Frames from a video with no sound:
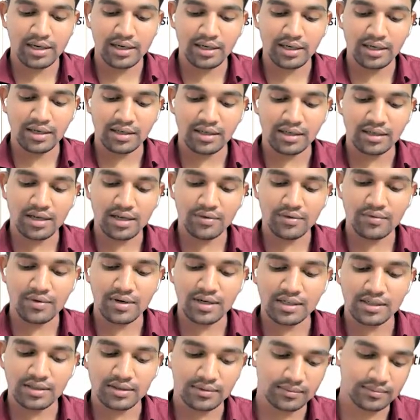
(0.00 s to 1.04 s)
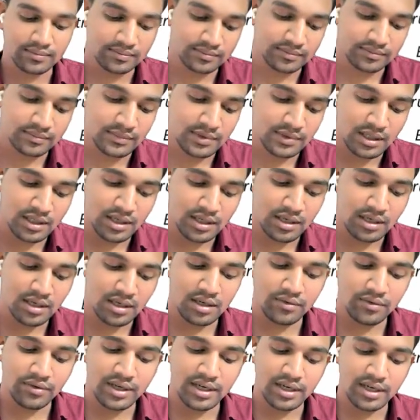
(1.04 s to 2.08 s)
In other words,
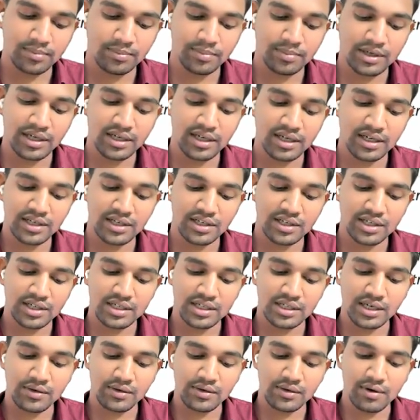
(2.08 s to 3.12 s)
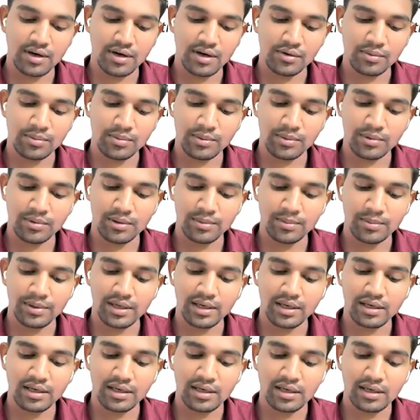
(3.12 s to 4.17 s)
where precondition is required to be
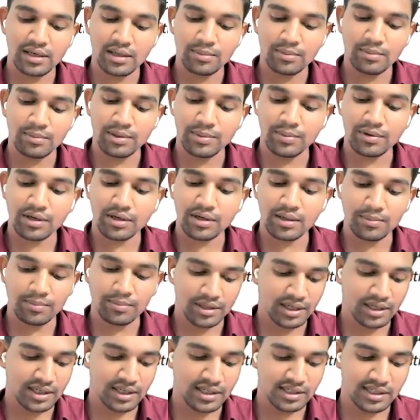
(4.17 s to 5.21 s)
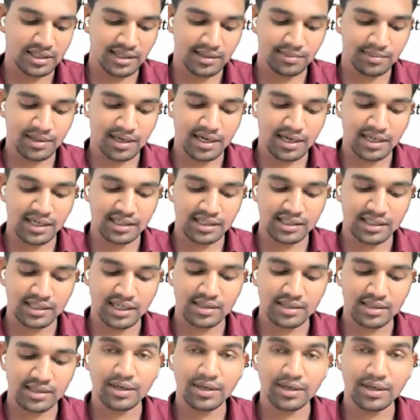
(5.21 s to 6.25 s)
fulfilled before company itself can
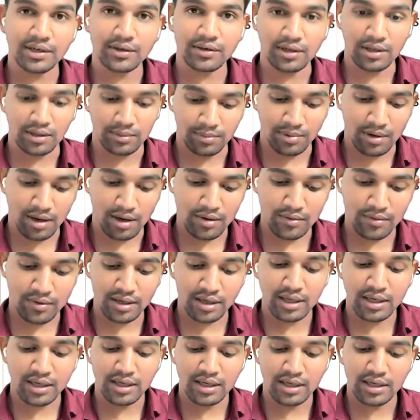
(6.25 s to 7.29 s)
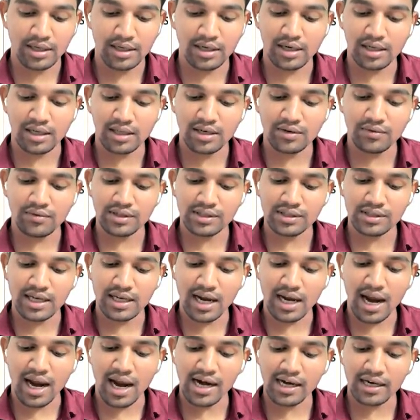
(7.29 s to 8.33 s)
exercise a particular power. In other words,
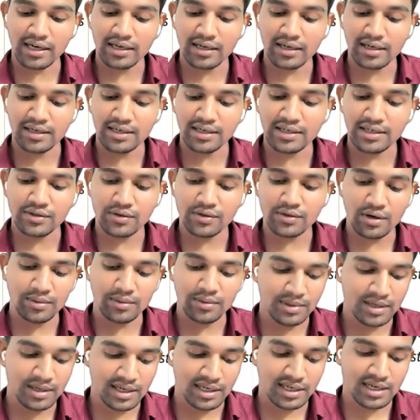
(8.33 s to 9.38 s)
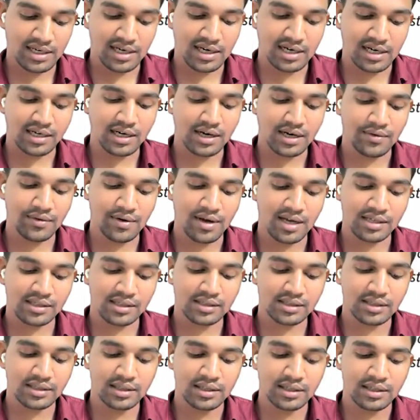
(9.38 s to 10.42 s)
the act done is not merely
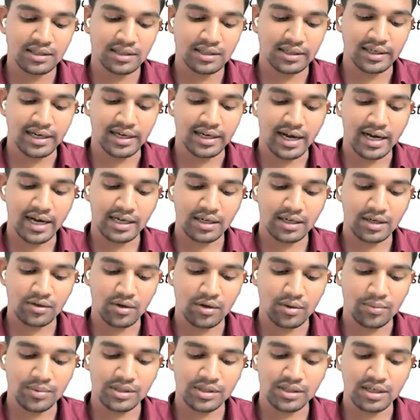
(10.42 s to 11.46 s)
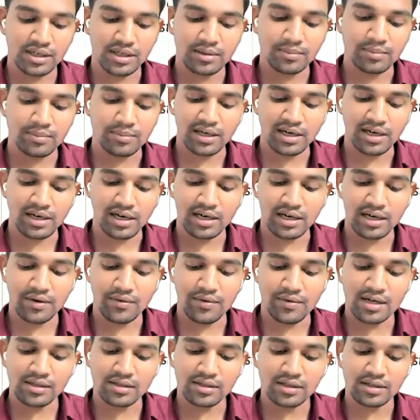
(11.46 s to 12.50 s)
ultra-vires the director officer, but
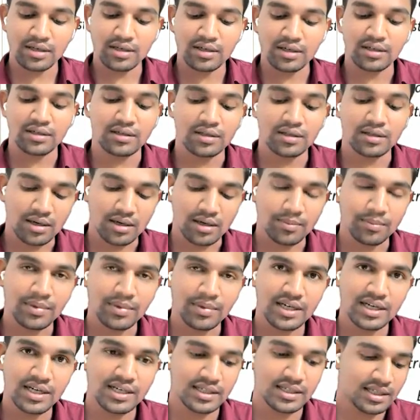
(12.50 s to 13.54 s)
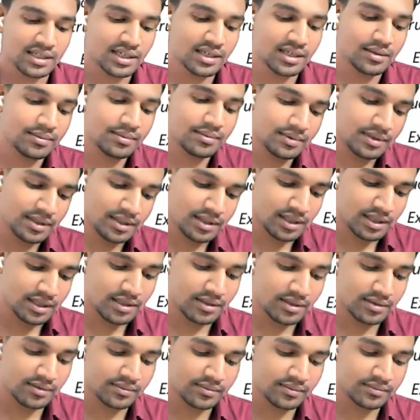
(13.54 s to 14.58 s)
ultra-vires the company itself,
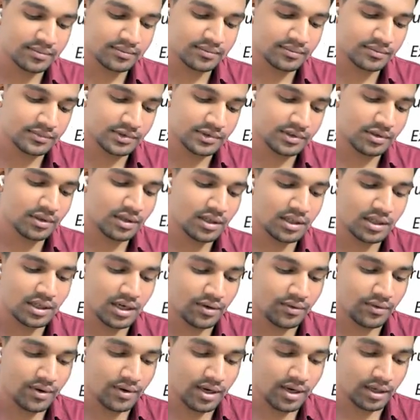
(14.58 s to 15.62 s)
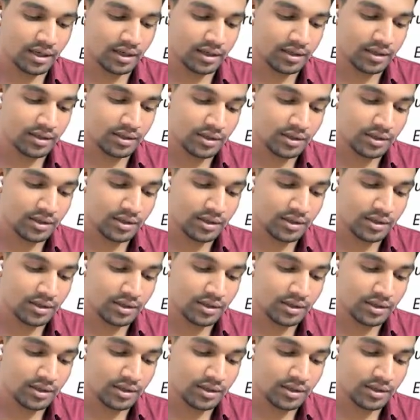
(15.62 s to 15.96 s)
then it's ultra-vire.